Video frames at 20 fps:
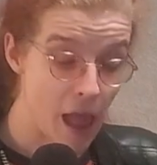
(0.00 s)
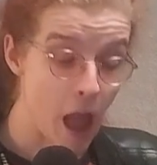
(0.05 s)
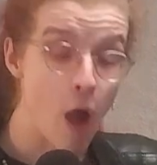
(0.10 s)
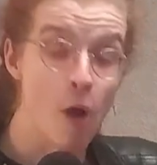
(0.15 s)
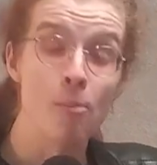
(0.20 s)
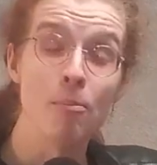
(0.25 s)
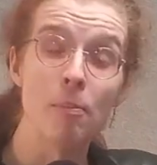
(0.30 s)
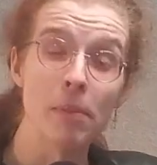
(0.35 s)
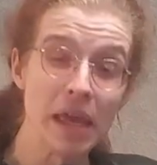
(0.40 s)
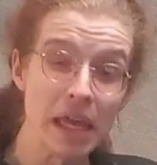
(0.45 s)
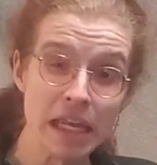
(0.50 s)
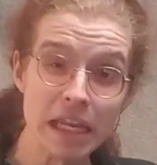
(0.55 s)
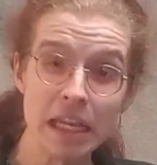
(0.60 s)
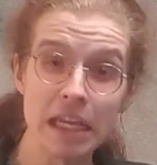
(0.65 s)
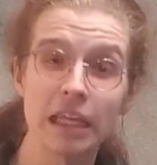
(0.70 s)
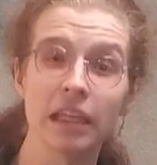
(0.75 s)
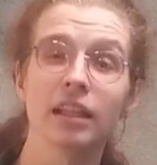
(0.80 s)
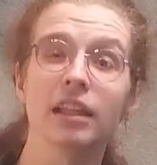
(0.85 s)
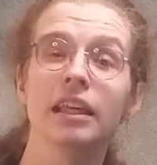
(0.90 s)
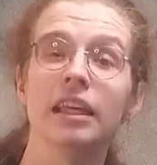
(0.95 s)

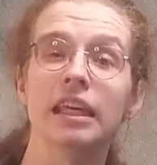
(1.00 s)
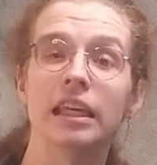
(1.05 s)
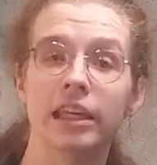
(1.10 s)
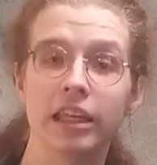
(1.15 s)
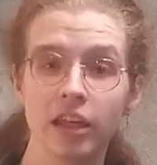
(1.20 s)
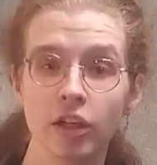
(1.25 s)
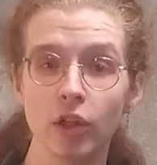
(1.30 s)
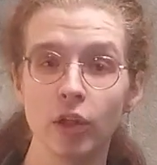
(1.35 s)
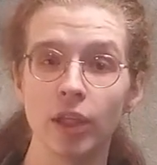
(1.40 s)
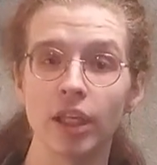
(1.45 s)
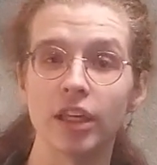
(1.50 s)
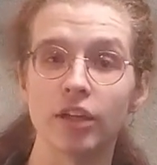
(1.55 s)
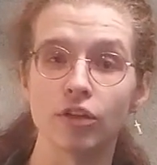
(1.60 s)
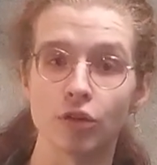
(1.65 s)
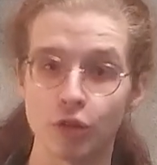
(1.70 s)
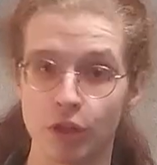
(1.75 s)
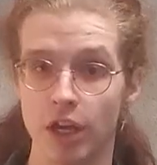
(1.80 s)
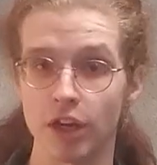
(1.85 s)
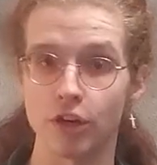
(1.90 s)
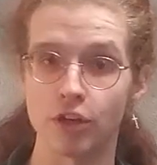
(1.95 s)
immediately healing
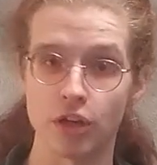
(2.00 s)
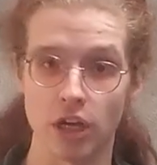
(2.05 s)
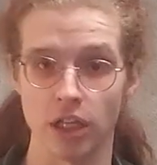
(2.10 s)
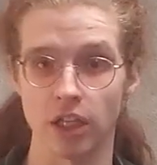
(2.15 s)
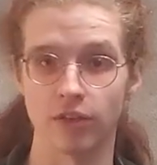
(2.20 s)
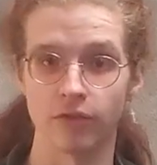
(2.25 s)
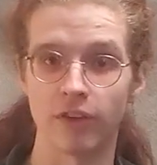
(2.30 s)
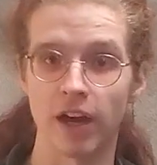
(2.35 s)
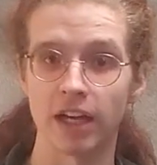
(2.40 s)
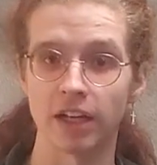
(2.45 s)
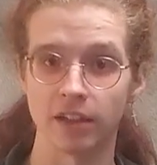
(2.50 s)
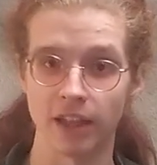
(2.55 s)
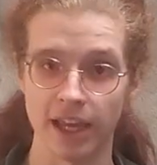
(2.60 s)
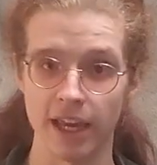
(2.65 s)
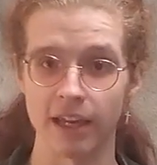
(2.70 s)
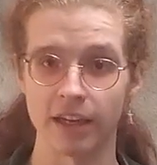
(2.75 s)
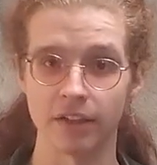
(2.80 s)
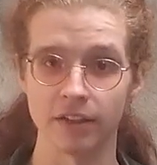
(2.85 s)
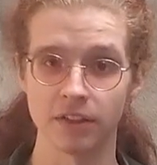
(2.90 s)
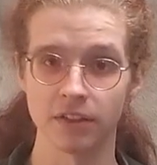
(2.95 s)
said jellified
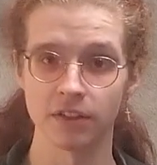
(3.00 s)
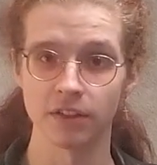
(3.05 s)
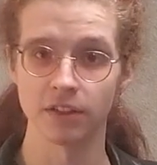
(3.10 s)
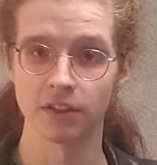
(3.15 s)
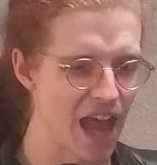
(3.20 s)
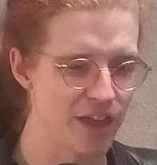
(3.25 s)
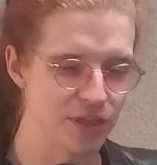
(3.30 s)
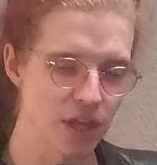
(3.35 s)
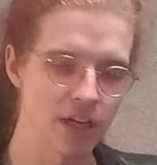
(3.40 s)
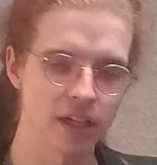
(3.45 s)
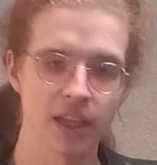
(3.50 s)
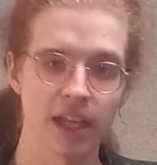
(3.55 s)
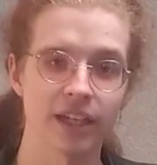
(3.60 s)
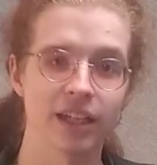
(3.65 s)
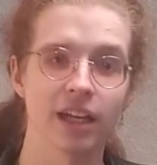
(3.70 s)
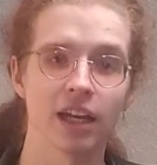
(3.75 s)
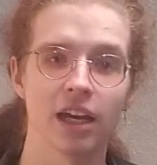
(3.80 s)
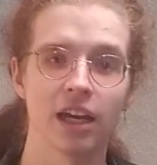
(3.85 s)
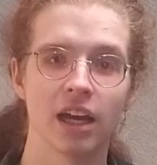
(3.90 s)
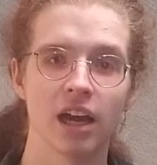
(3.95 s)
legs, and then in
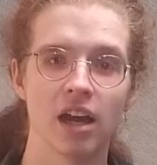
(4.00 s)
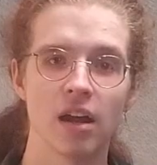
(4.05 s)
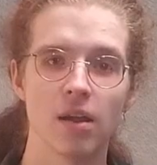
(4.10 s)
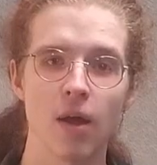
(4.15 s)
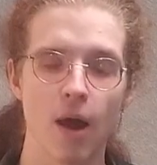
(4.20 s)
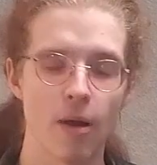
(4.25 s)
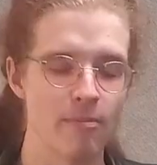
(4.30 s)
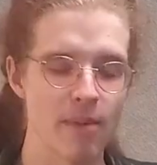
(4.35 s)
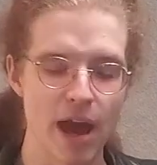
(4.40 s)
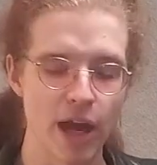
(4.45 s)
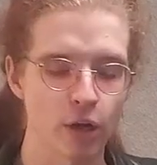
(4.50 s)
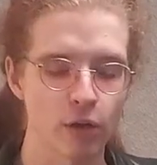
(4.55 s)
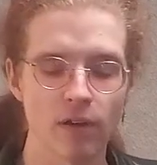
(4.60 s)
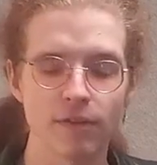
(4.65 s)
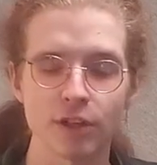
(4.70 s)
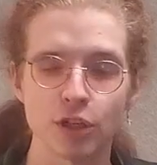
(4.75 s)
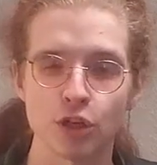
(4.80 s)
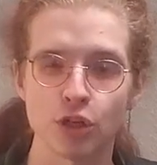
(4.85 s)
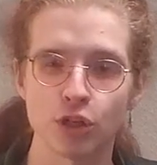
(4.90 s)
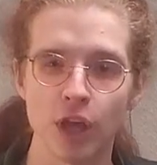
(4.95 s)
like a matter
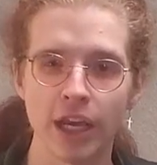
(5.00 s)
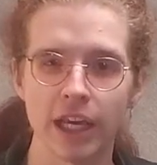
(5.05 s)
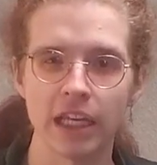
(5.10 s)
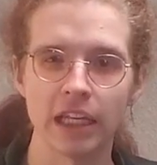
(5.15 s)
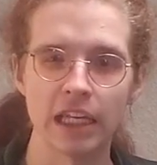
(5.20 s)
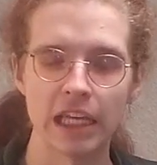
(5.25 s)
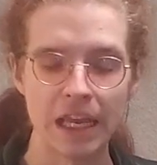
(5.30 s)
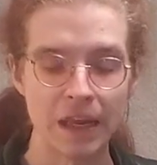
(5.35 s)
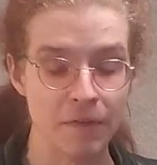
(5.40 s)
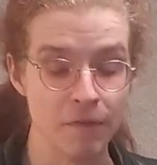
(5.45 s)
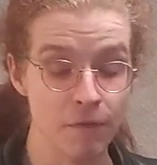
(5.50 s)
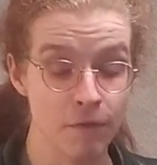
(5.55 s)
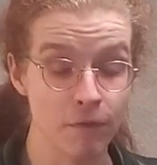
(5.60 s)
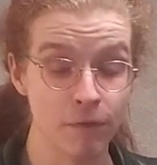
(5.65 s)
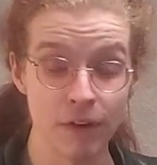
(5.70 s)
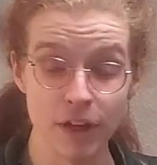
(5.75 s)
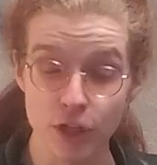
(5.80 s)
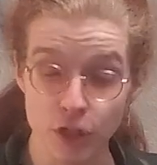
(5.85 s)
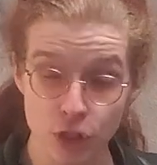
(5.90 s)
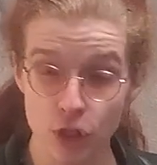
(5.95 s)
of a second
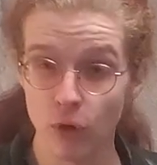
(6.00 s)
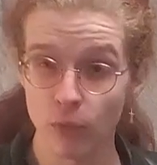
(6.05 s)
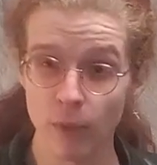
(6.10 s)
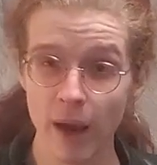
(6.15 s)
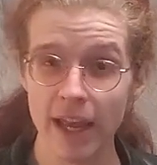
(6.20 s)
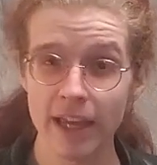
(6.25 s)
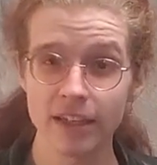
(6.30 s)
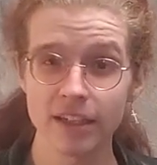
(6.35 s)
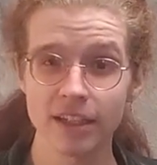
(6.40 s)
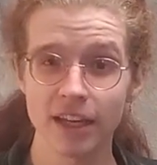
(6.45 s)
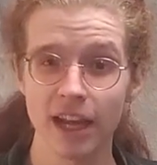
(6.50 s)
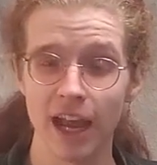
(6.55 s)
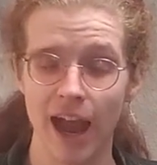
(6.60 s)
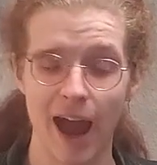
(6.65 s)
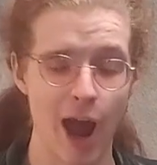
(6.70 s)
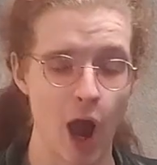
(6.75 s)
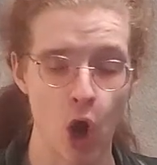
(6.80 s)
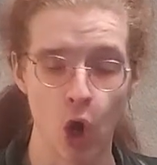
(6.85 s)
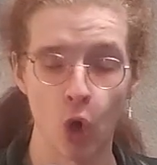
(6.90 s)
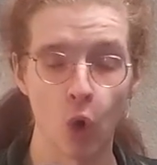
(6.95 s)
eviscerate
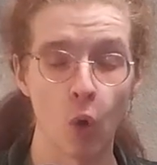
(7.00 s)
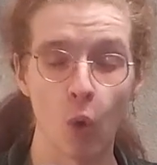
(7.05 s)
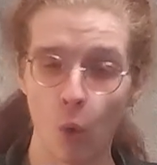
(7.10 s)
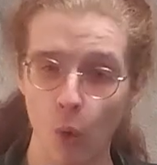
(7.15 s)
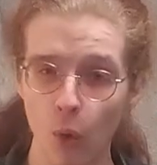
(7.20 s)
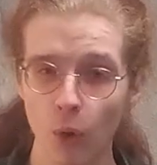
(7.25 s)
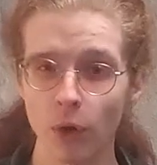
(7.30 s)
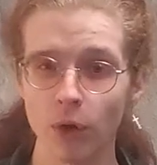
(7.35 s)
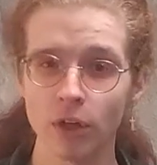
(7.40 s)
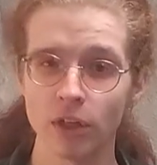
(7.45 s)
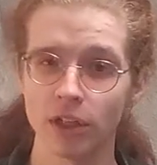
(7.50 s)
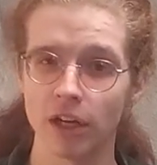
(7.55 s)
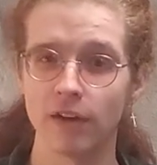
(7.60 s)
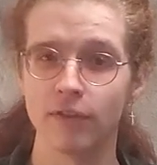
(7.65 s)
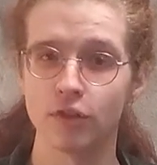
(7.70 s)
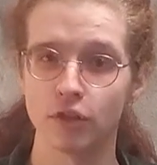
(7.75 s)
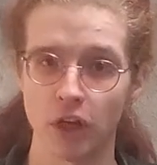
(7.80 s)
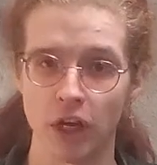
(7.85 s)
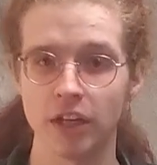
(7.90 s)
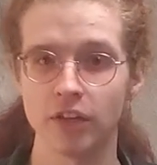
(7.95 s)
a horde
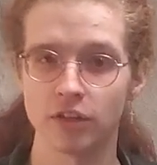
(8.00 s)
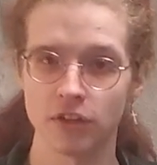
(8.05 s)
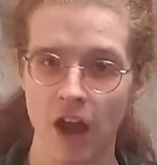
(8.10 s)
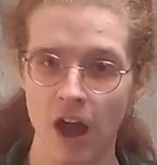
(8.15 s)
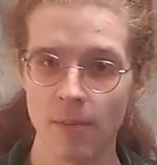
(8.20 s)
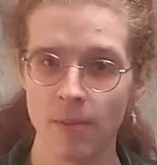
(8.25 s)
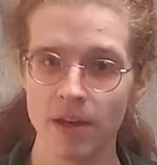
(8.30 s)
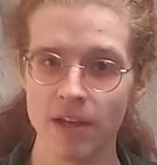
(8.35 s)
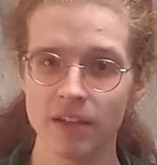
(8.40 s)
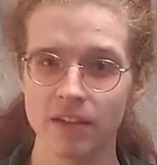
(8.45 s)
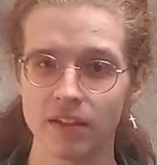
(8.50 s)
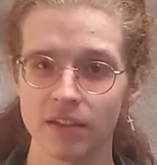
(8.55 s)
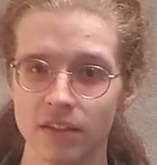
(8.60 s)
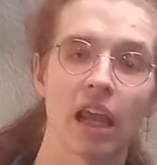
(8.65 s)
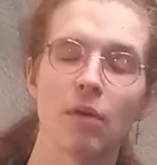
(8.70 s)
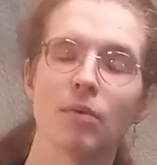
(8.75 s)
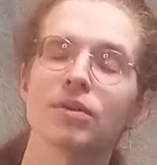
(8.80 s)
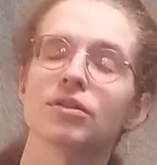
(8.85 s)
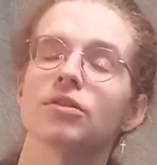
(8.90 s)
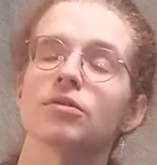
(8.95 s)
of chain zombies?
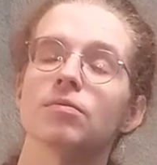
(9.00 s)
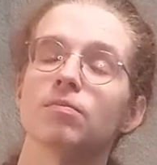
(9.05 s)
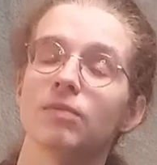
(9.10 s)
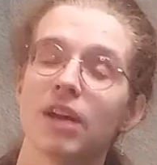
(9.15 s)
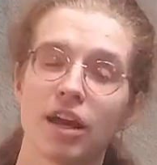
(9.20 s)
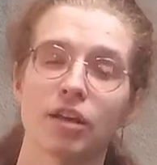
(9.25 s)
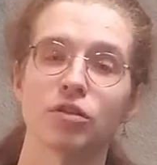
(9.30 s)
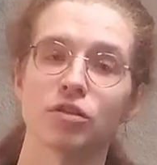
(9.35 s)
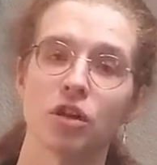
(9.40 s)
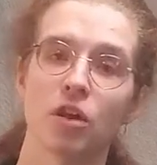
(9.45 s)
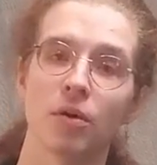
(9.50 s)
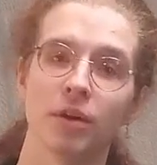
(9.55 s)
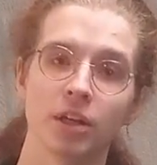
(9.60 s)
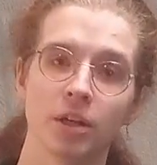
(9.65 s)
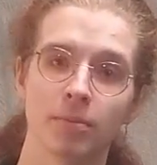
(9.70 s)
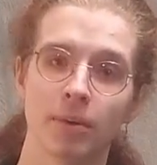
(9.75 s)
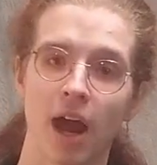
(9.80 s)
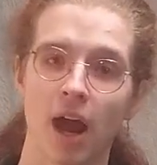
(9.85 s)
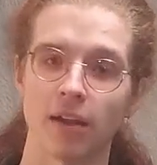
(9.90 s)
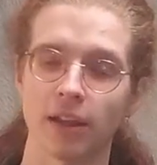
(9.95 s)
It was nice knowing
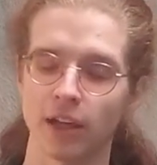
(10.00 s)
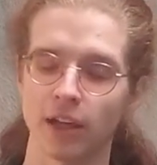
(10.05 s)
you, pal.